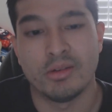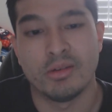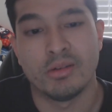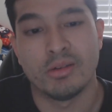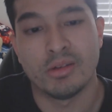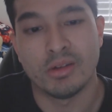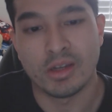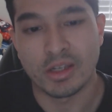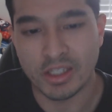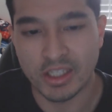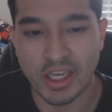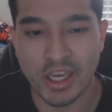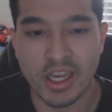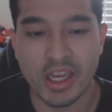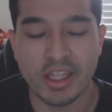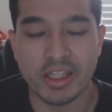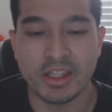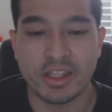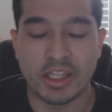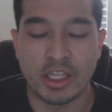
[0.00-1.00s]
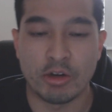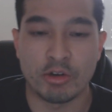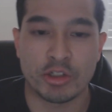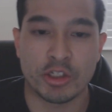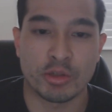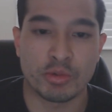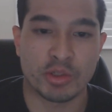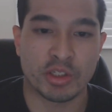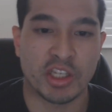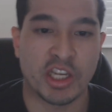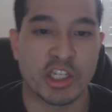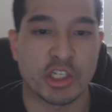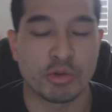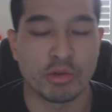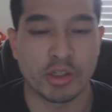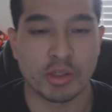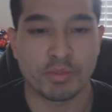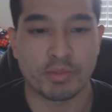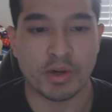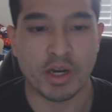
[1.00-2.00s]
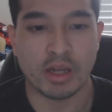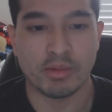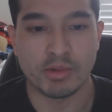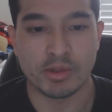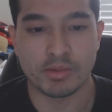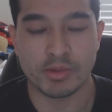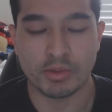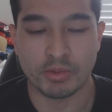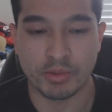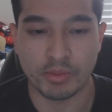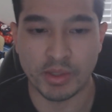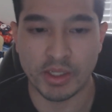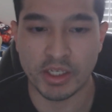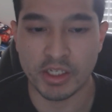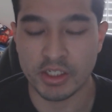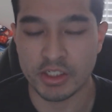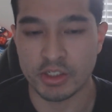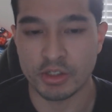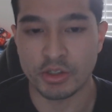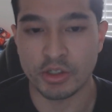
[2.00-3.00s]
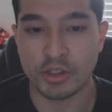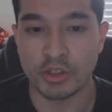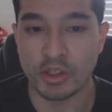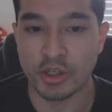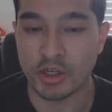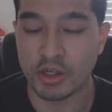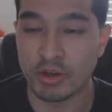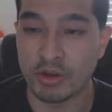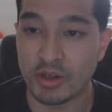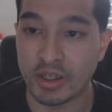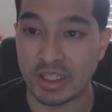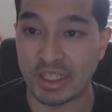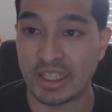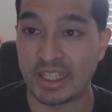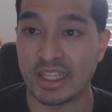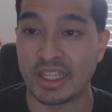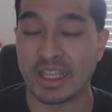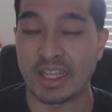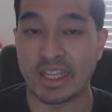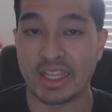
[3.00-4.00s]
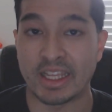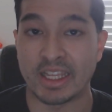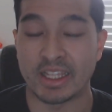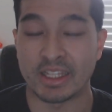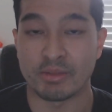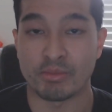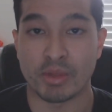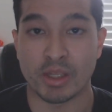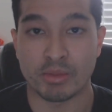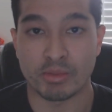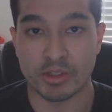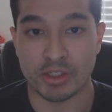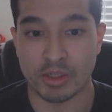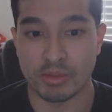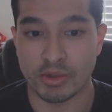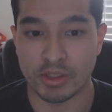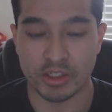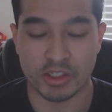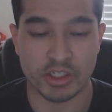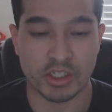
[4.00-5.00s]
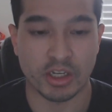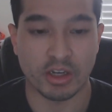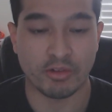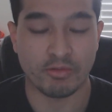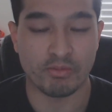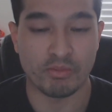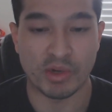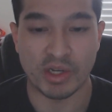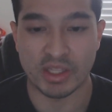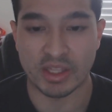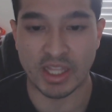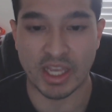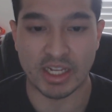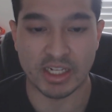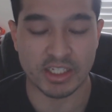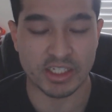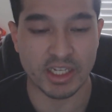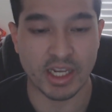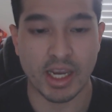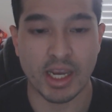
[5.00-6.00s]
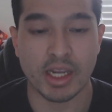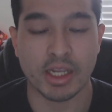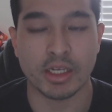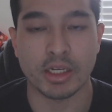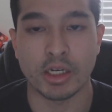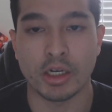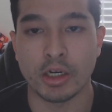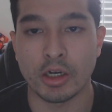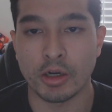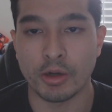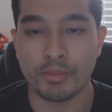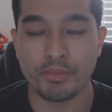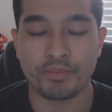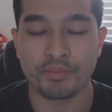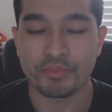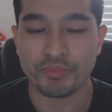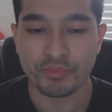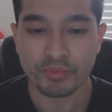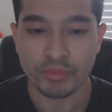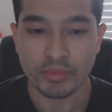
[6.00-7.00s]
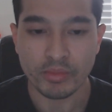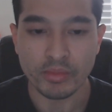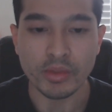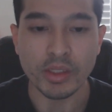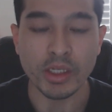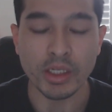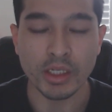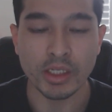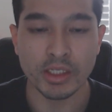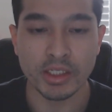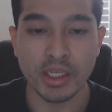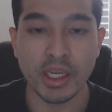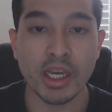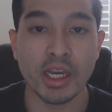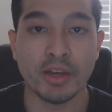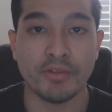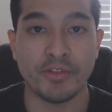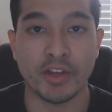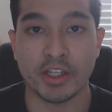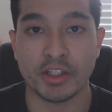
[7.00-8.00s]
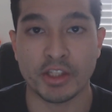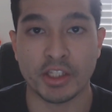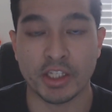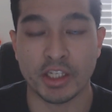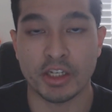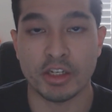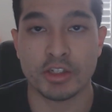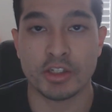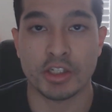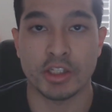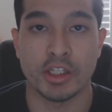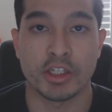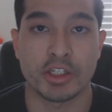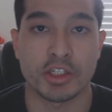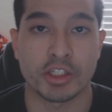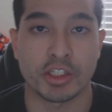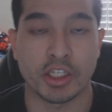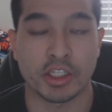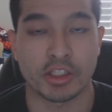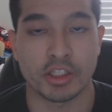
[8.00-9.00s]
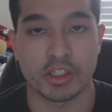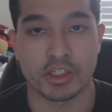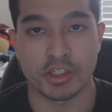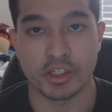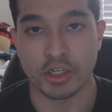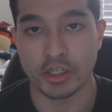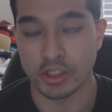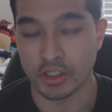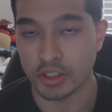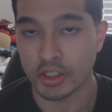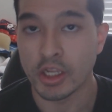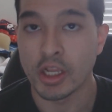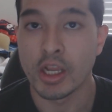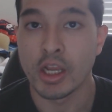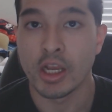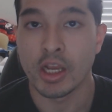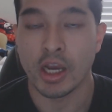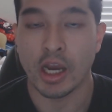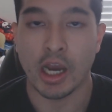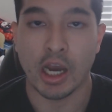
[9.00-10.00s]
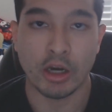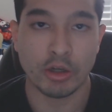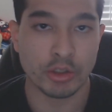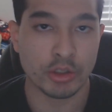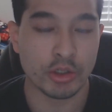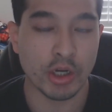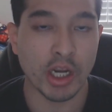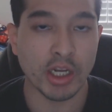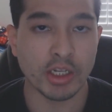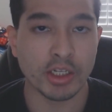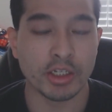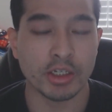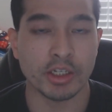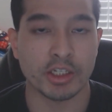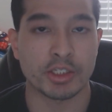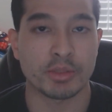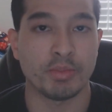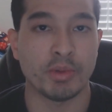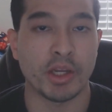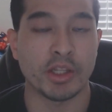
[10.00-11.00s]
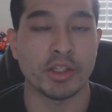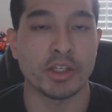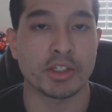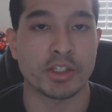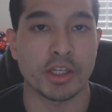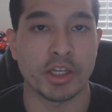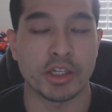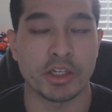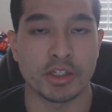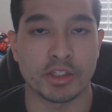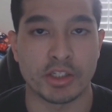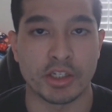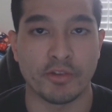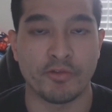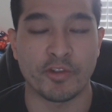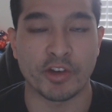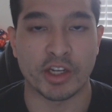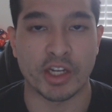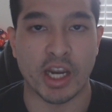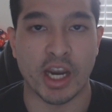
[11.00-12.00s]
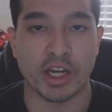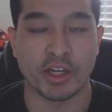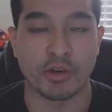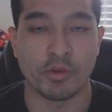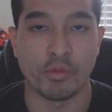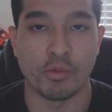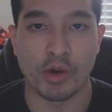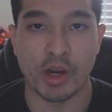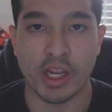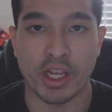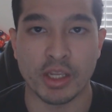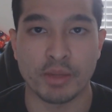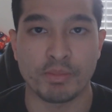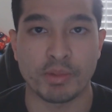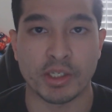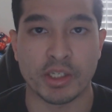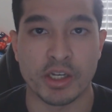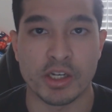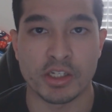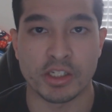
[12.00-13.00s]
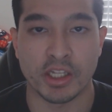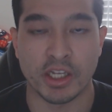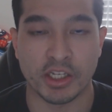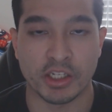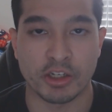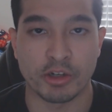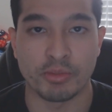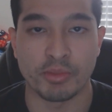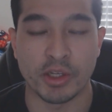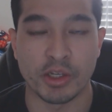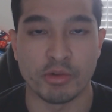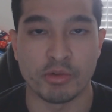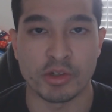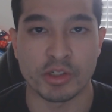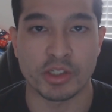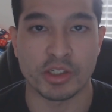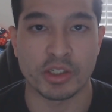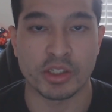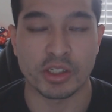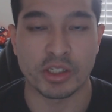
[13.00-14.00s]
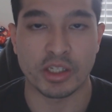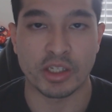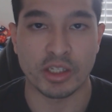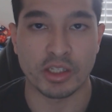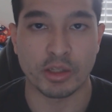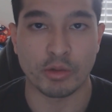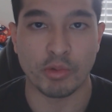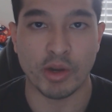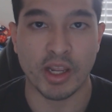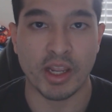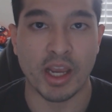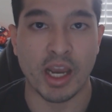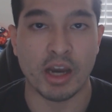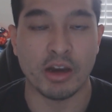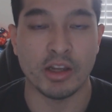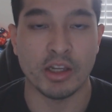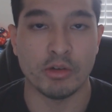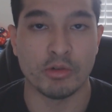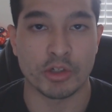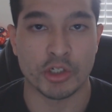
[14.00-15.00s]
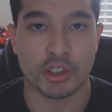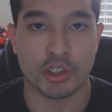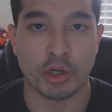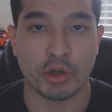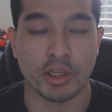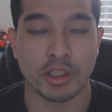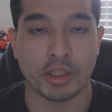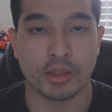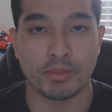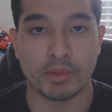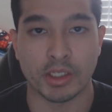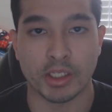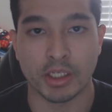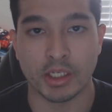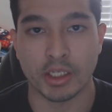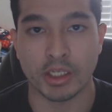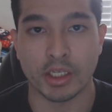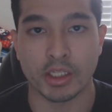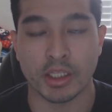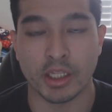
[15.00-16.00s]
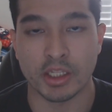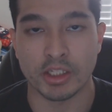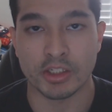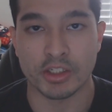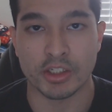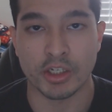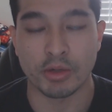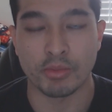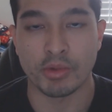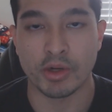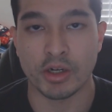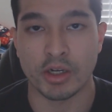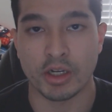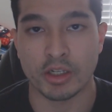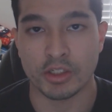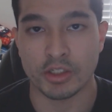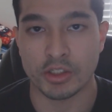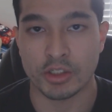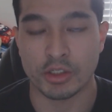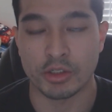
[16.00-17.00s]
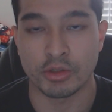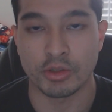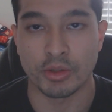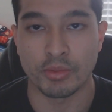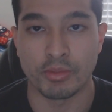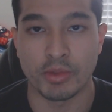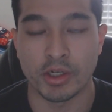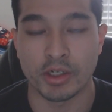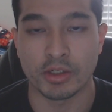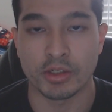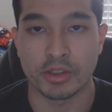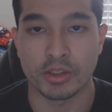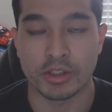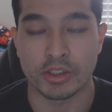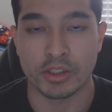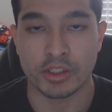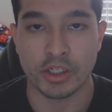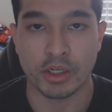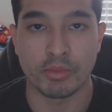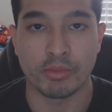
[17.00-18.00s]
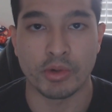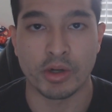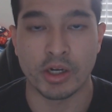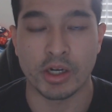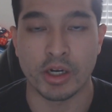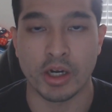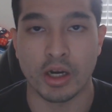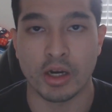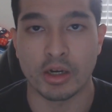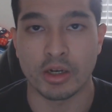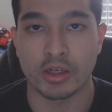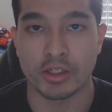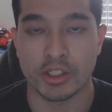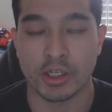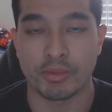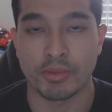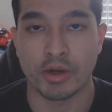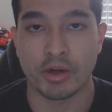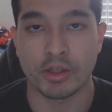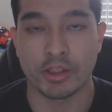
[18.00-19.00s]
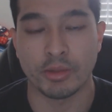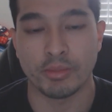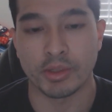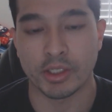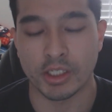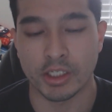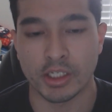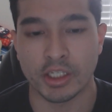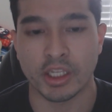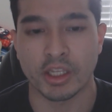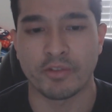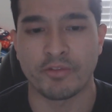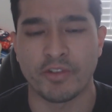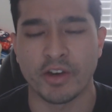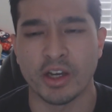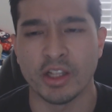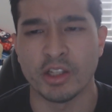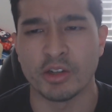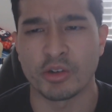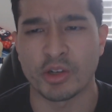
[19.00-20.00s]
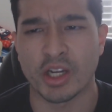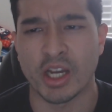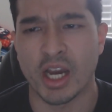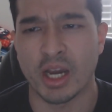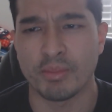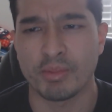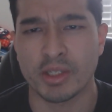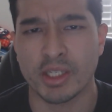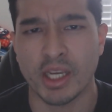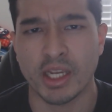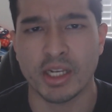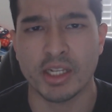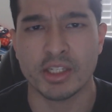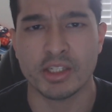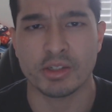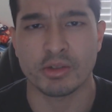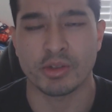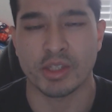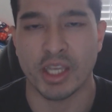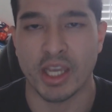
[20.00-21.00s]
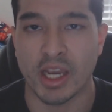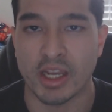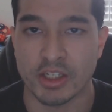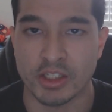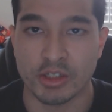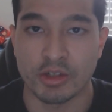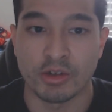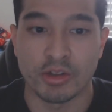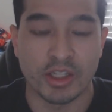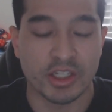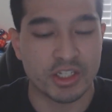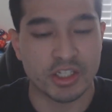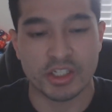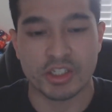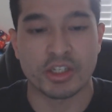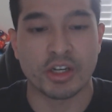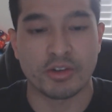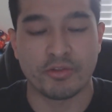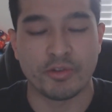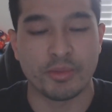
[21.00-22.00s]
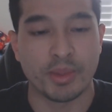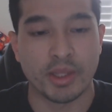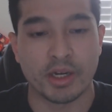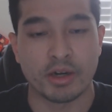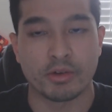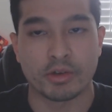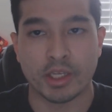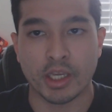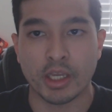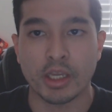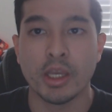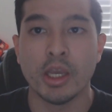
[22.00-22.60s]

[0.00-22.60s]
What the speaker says: again, there were some scheduling problems for me, so you know, and maybe some other stuff, but that aside, if anything else, let's just get this started. I'll try to explain this in a different kind of way, because it was the way how it was shown at the beginning and then somewhere to the middle, somewhere on the beginning, it felt a little complicated. So let's just start from there, okay?